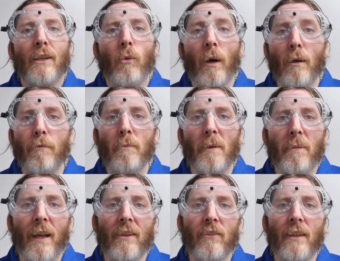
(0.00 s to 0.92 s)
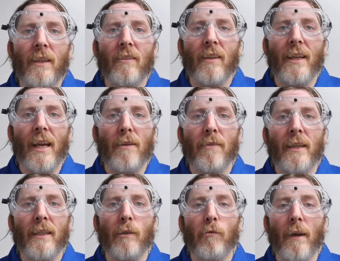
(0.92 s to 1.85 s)
Quite often with plastics, they have
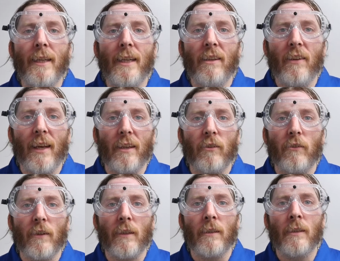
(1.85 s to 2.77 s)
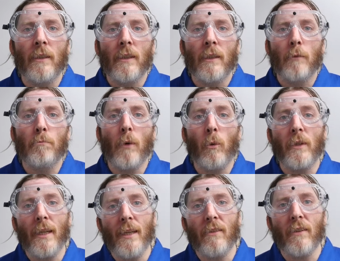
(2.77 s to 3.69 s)
a grainy texture
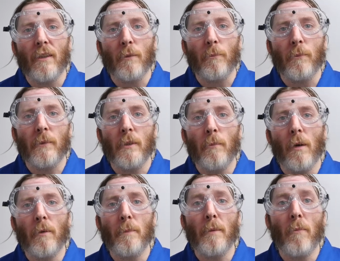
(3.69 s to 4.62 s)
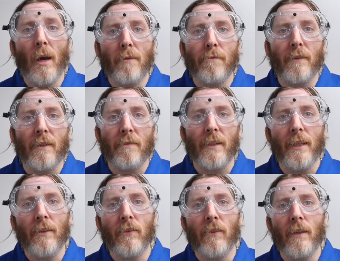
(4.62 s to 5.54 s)
molded into them. You might want to be mindful of
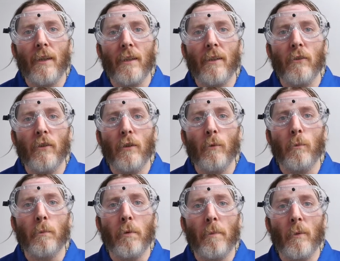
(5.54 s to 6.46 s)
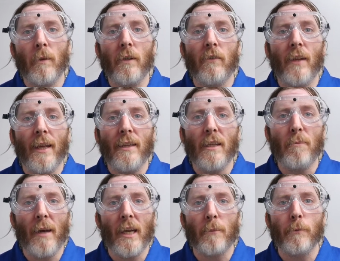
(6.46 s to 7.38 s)
this because uh, you will probably want to sand
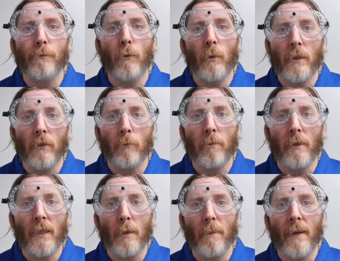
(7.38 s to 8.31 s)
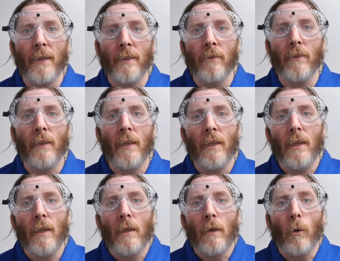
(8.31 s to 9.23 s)
it back before you spray your paint.
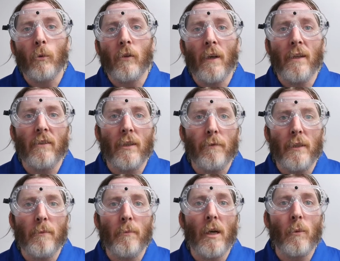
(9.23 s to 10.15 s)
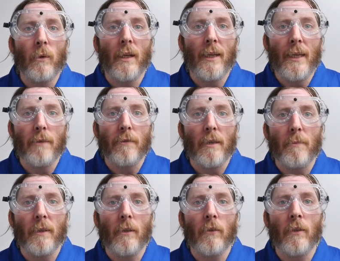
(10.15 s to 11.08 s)
Alternatively, you might want to leave
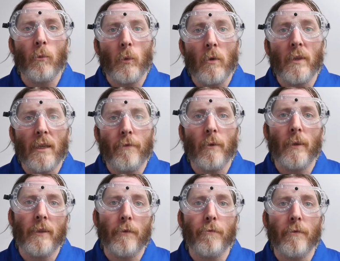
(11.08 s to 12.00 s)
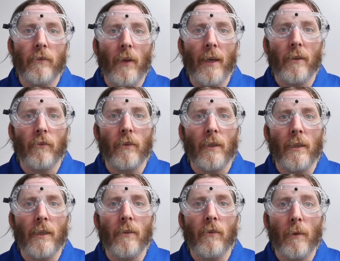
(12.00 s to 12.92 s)
it because it will give you a different texture
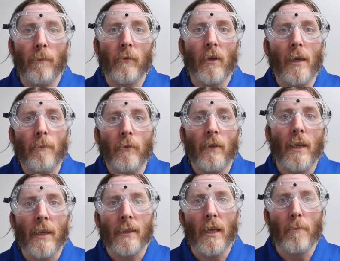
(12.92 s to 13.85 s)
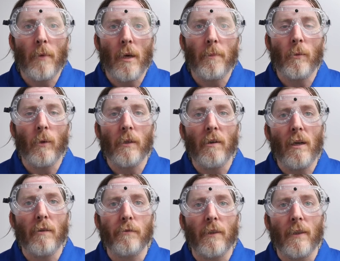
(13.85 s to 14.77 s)
and sometimes that might be what you're
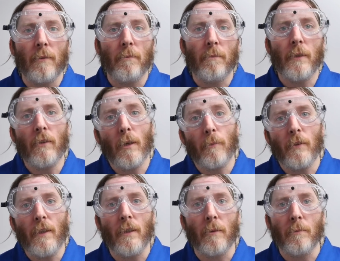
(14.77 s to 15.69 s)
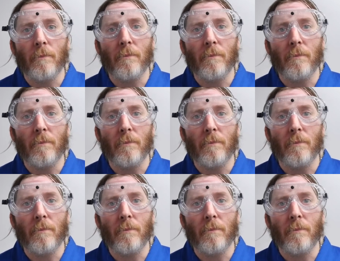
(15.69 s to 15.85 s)
after. It's up to you.